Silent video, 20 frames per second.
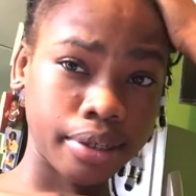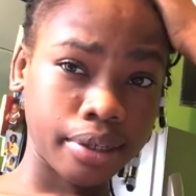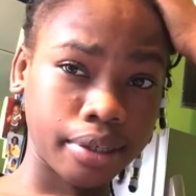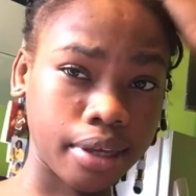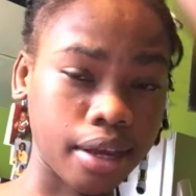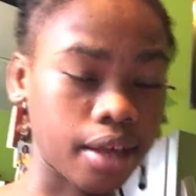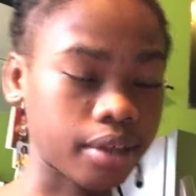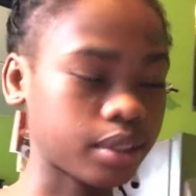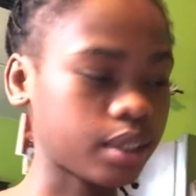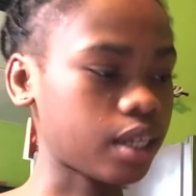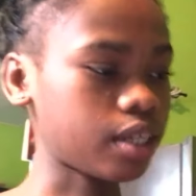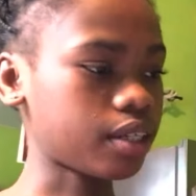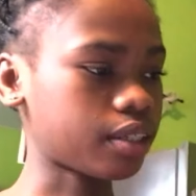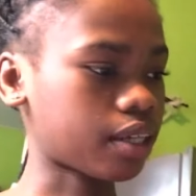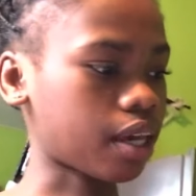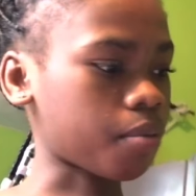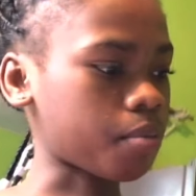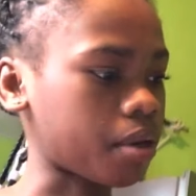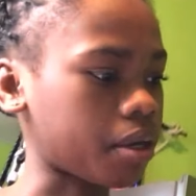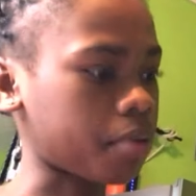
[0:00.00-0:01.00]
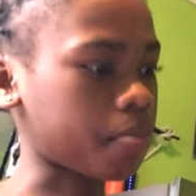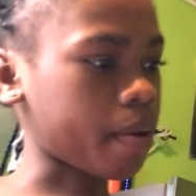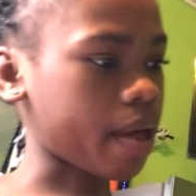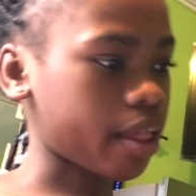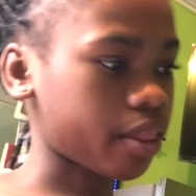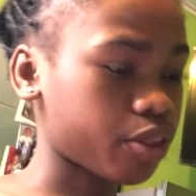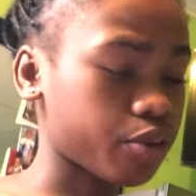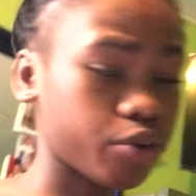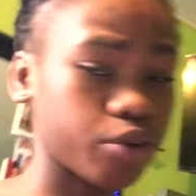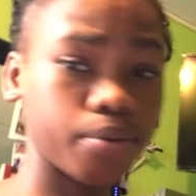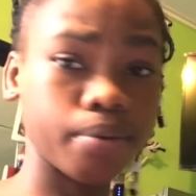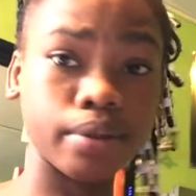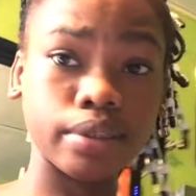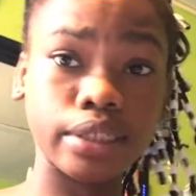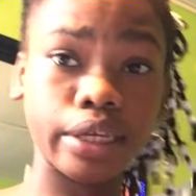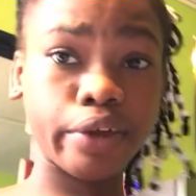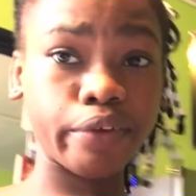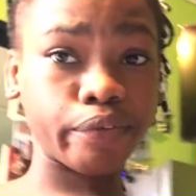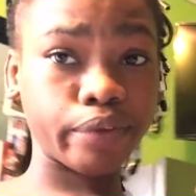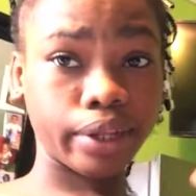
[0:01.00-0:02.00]
Y'all, so I just came out of the bathroom and
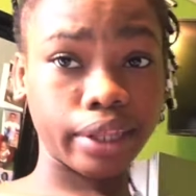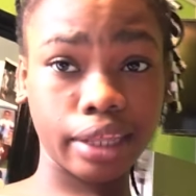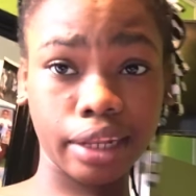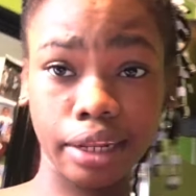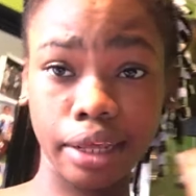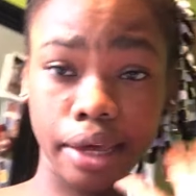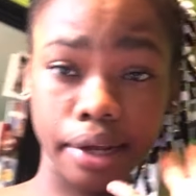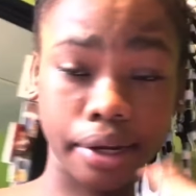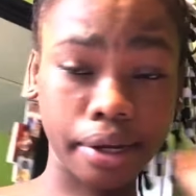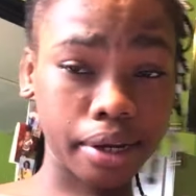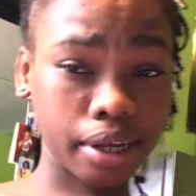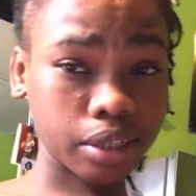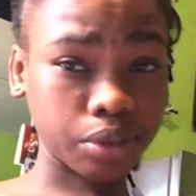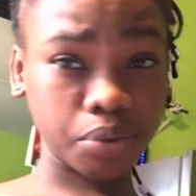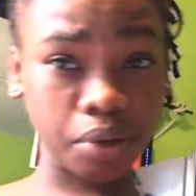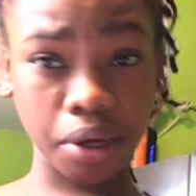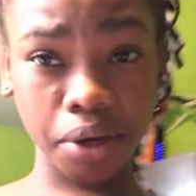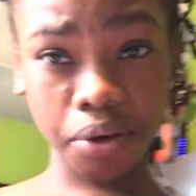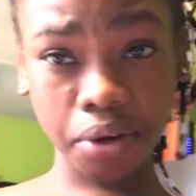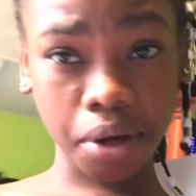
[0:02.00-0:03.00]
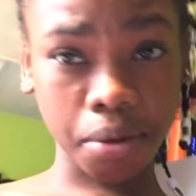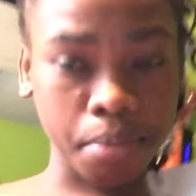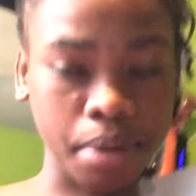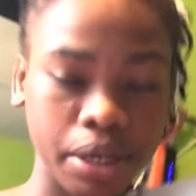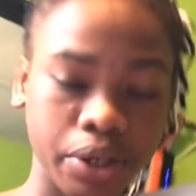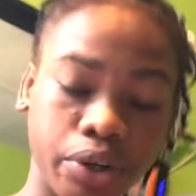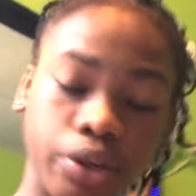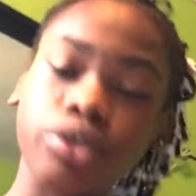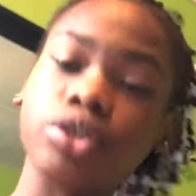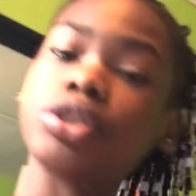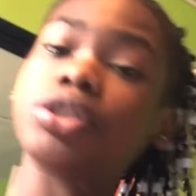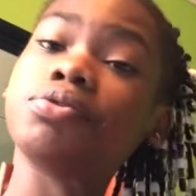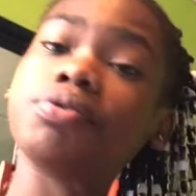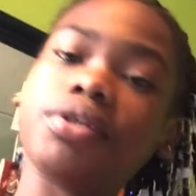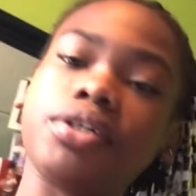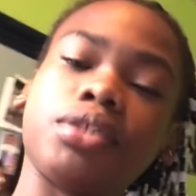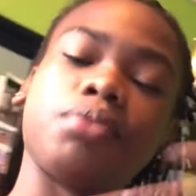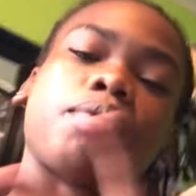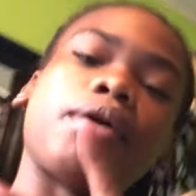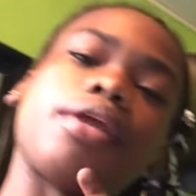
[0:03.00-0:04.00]
sorry for like any other nice right here in the background. Just
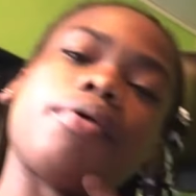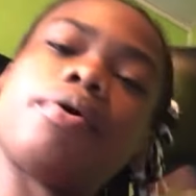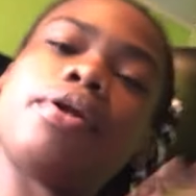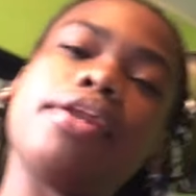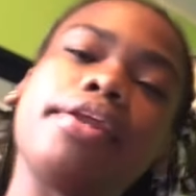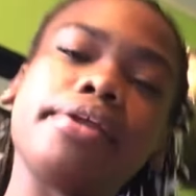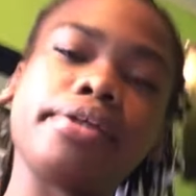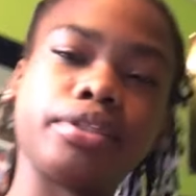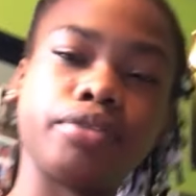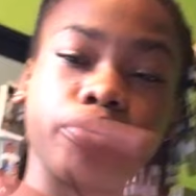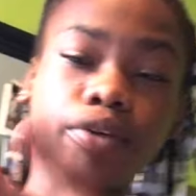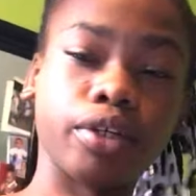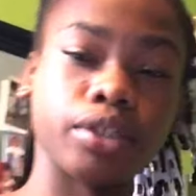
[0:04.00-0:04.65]
focus on my face.